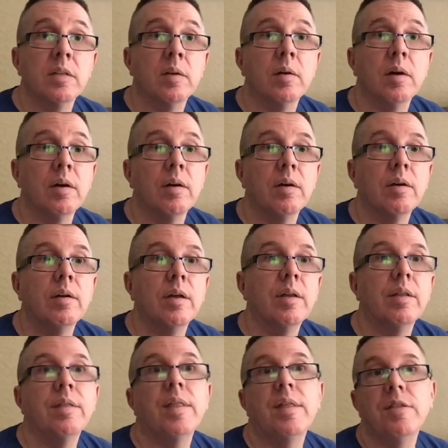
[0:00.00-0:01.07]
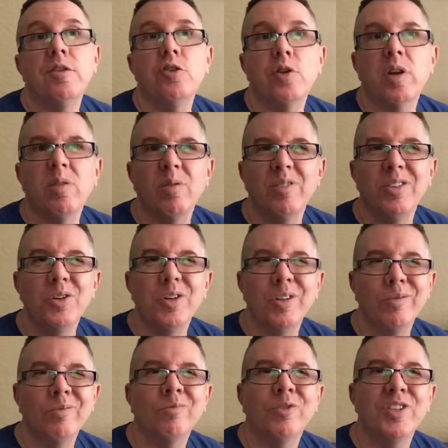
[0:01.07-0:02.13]
And you
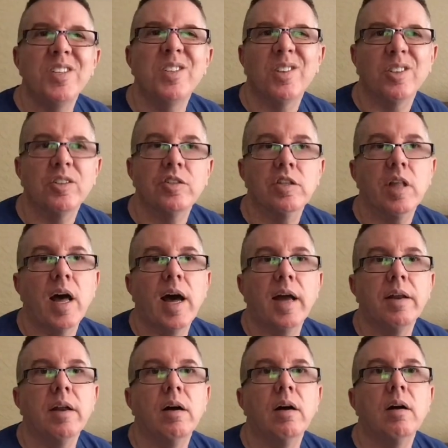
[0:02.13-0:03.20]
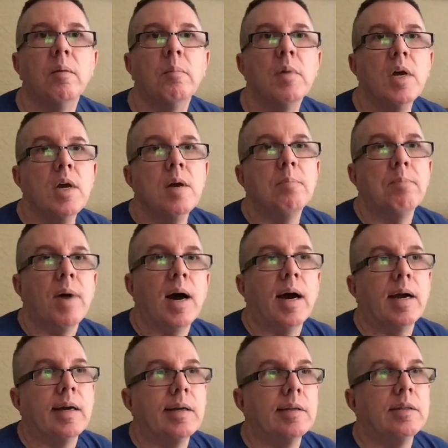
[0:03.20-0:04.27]
can research that
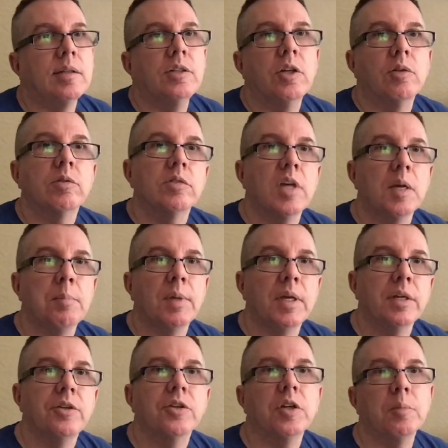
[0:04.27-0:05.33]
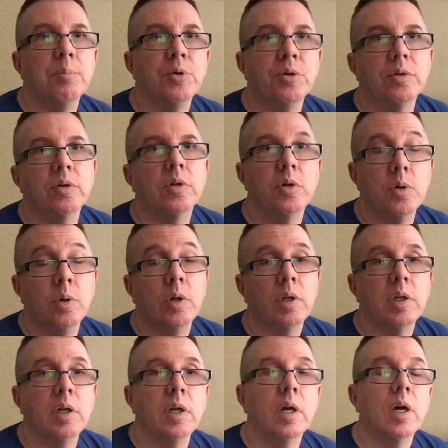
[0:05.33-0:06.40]
by typing in your computer,
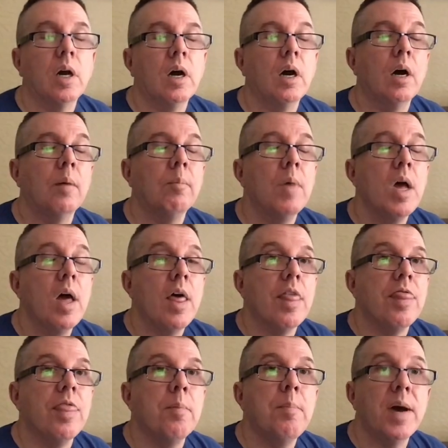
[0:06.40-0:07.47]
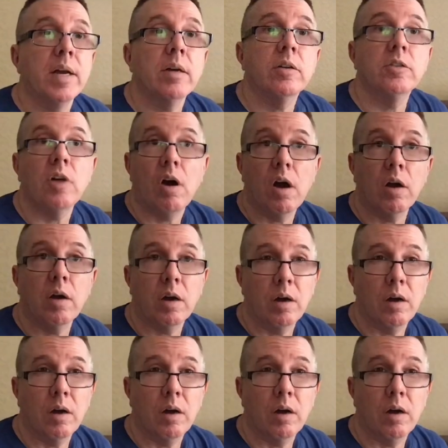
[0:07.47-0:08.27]
Googling the better dog